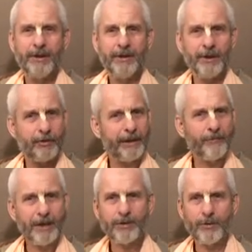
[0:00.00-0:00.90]
They're great
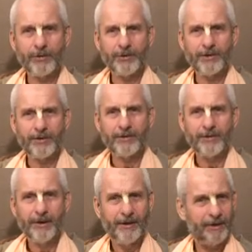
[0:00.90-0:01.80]
racehorses.
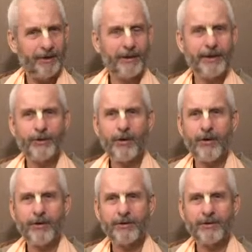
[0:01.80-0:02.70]
They're great
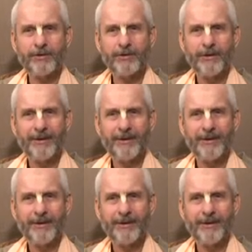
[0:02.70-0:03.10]
dogs.